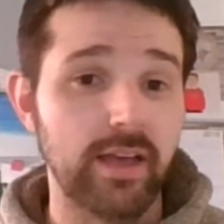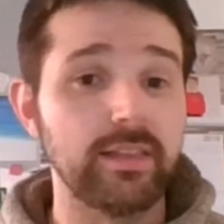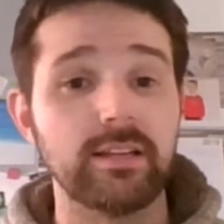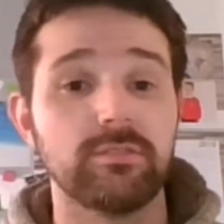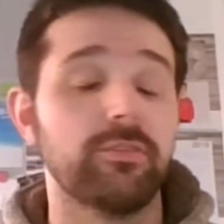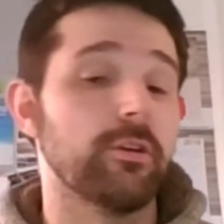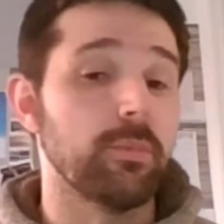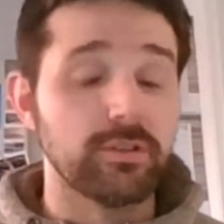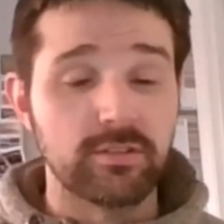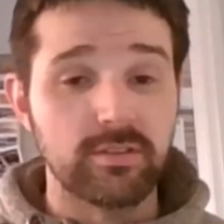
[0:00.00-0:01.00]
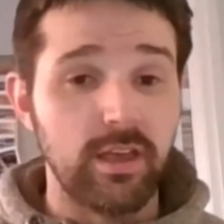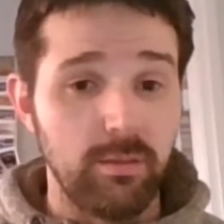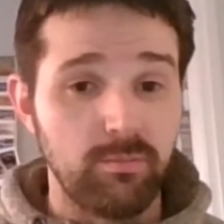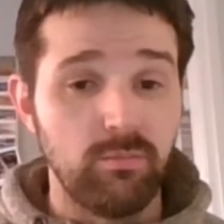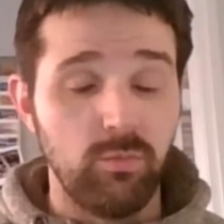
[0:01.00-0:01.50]
and that's very much the
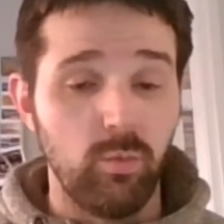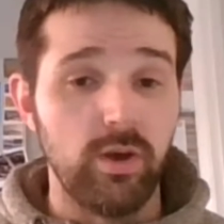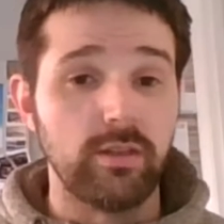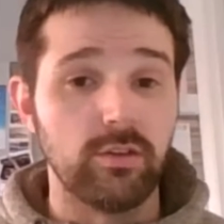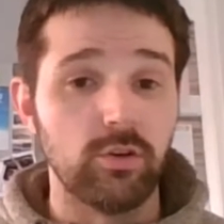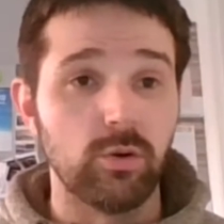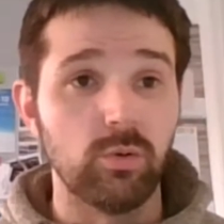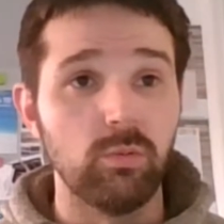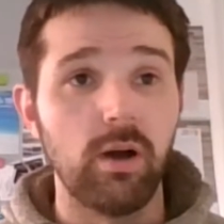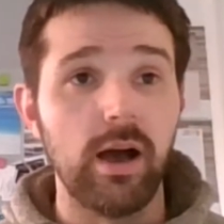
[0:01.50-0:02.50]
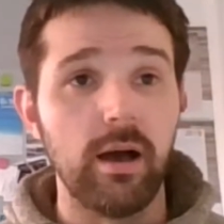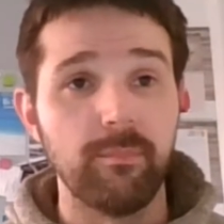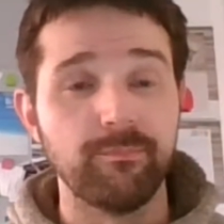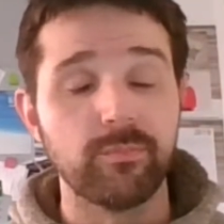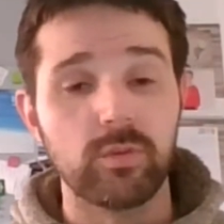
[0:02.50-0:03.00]
same when you're
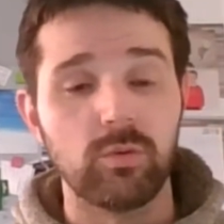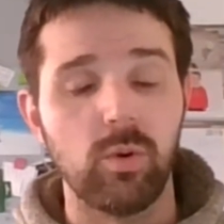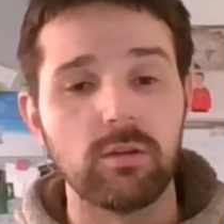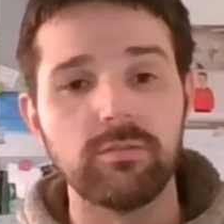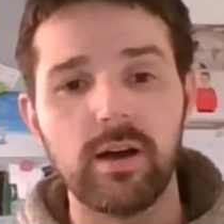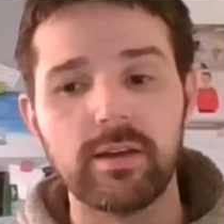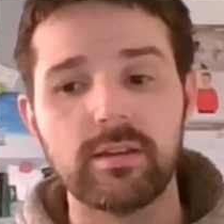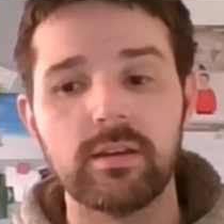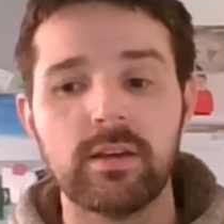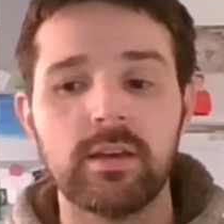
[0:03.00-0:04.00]
qualified.